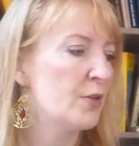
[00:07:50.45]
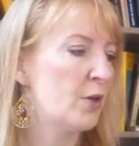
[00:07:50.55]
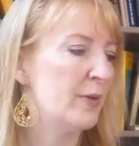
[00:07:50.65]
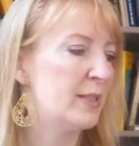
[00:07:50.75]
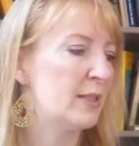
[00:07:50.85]

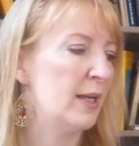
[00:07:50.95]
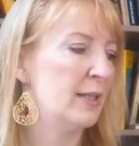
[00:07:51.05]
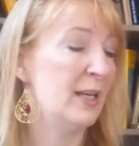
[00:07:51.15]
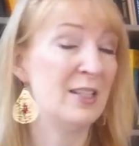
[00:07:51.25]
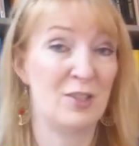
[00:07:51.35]
So it's,
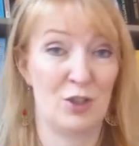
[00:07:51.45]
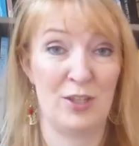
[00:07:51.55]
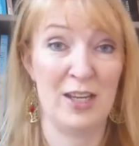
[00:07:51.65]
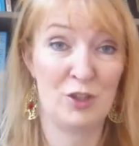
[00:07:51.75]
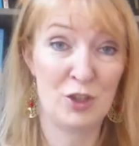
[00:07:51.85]
it,
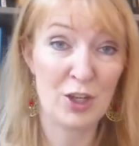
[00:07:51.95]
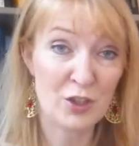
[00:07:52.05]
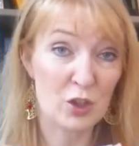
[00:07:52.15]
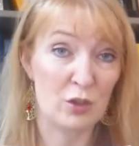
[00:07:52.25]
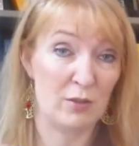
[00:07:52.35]
it's, it
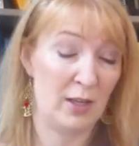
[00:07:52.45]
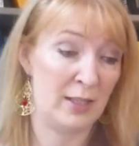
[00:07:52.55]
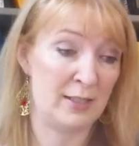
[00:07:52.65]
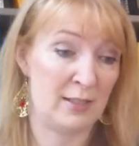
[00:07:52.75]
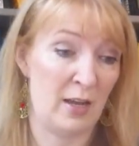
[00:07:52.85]
just,
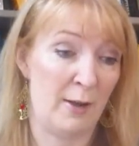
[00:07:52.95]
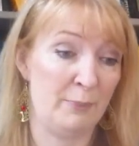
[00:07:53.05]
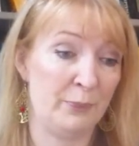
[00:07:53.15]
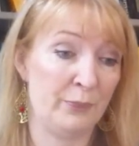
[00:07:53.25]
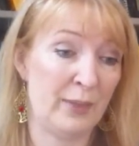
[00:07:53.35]
it's
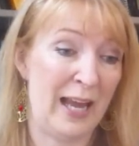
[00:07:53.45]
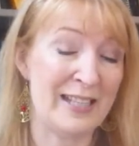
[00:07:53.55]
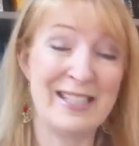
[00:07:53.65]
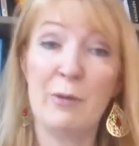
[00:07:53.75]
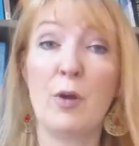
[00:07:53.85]
um,
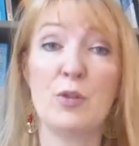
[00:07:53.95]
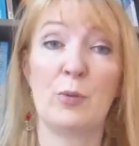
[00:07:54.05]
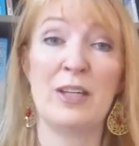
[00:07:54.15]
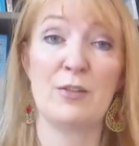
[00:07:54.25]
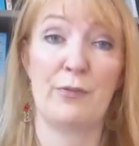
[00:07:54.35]
at zero
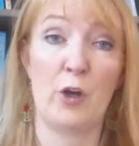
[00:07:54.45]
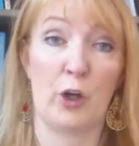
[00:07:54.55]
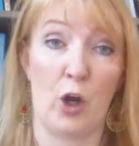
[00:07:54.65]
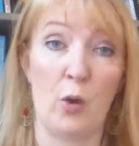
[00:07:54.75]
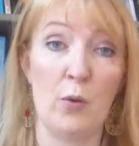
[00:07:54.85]
degrees of
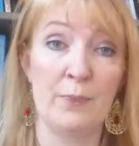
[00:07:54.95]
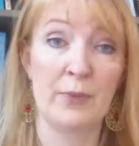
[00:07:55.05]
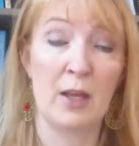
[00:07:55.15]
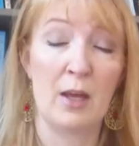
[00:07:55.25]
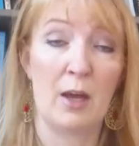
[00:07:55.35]
Virgo,
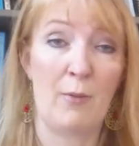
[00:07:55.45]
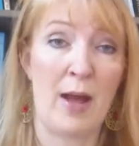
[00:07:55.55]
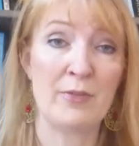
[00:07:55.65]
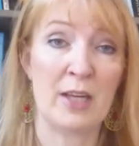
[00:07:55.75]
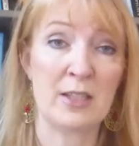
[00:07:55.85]

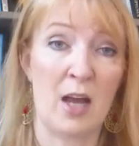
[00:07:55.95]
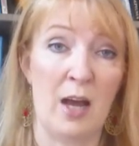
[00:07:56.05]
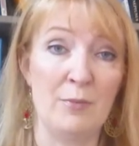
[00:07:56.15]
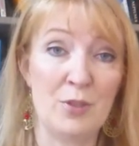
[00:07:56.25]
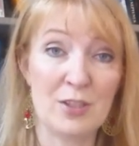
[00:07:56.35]
around that
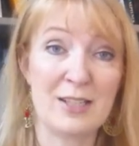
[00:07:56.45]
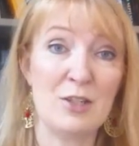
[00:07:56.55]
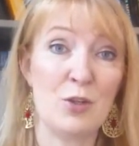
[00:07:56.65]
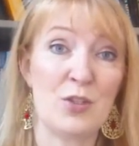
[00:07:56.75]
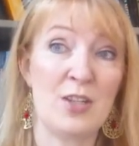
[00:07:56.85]
time, just
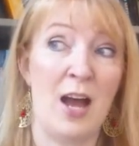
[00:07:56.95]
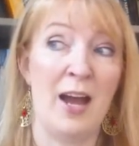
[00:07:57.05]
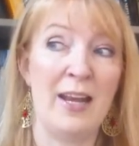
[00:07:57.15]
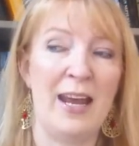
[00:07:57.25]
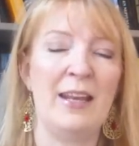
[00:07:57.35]
in your
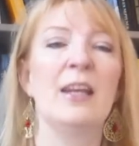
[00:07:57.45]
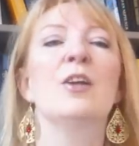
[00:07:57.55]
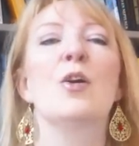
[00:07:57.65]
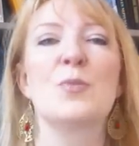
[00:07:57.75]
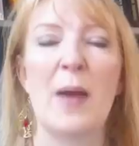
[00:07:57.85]
sign, and then
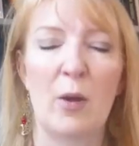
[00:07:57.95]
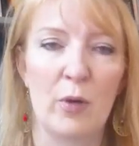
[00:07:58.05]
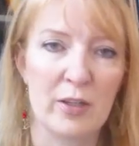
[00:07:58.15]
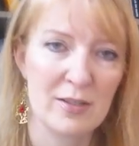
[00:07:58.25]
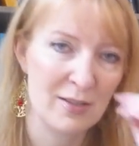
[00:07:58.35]
it goes
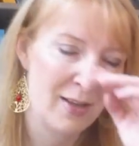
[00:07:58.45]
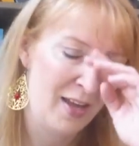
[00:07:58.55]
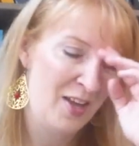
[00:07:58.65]
backwards.